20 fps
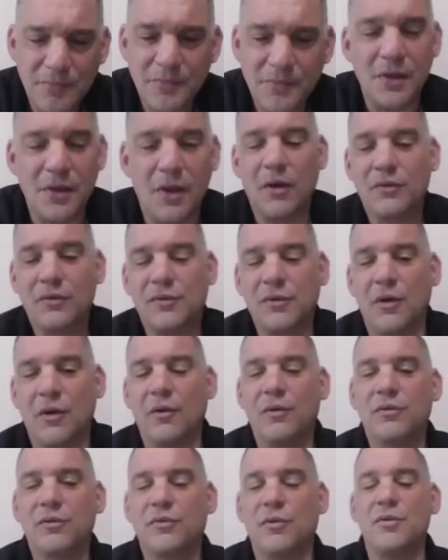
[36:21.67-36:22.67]
No,
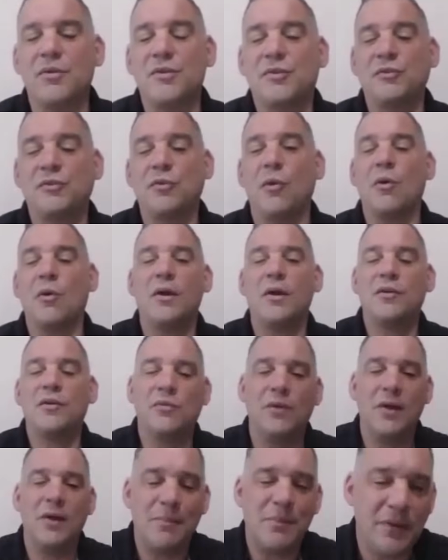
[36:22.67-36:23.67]
so in the story, here's
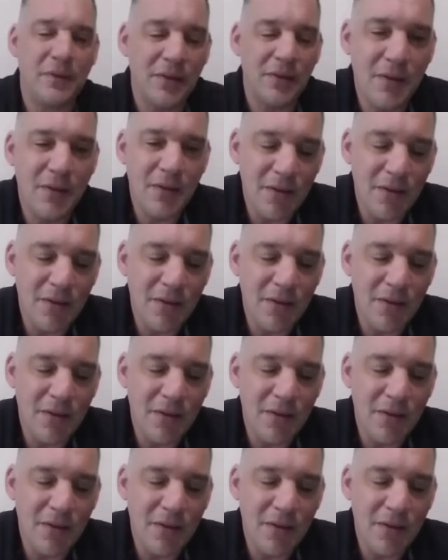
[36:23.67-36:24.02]
what happened.